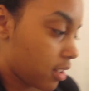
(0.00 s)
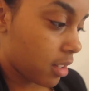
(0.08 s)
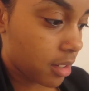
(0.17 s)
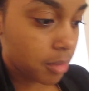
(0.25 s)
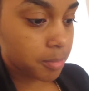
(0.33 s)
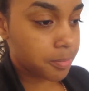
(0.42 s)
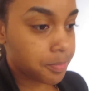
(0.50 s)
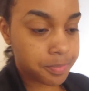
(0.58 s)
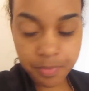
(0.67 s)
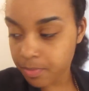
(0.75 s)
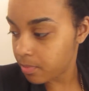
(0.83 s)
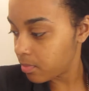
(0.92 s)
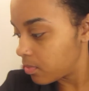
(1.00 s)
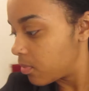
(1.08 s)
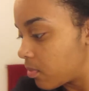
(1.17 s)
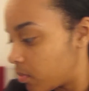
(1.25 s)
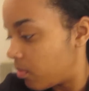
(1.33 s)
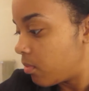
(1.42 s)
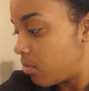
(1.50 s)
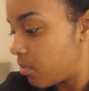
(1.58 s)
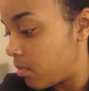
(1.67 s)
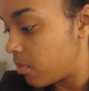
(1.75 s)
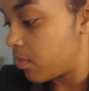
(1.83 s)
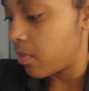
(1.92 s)
Um,
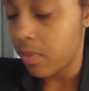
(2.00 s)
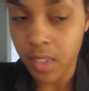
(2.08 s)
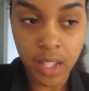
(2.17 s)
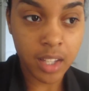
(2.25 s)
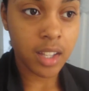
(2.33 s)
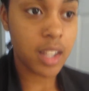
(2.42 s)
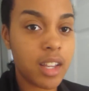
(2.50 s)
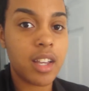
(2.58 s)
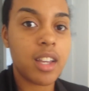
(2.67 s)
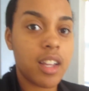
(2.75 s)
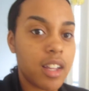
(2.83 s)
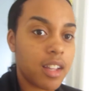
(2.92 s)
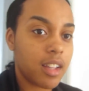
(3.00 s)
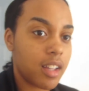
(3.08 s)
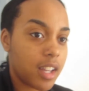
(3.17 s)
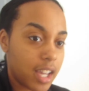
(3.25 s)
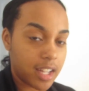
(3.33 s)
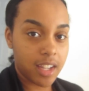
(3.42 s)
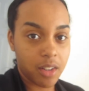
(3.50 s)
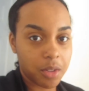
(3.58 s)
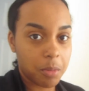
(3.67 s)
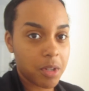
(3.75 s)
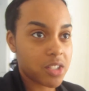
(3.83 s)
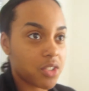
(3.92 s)
I gotta get on the
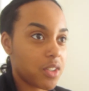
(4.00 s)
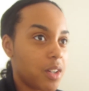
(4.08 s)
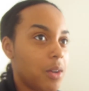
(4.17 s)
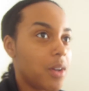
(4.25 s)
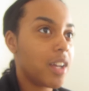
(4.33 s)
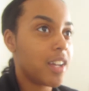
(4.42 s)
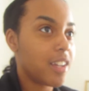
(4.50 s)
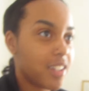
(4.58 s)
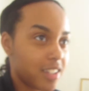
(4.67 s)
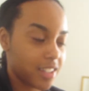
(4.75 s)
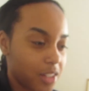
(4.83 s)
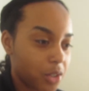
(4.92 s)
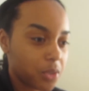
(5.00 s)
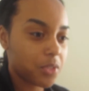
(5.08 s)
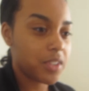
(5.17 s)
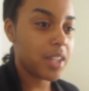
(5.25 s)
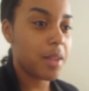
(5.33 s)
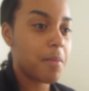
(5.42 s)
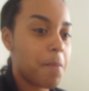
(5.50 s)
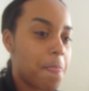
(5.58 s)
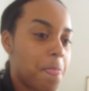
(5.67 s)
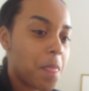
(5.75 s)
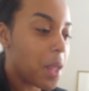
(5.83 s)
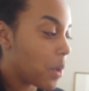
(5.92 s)
metro. Hopefully,
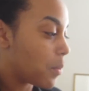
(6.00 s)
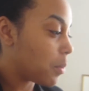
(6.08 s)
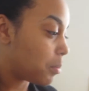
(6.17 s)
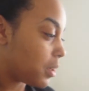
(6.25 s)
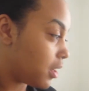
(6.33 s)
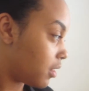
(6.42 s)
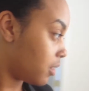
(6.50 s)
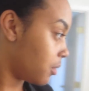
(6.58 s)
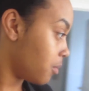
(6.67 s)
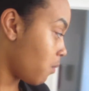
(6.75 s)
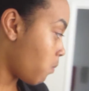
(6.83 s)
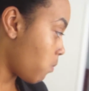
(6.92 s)
it won't be no.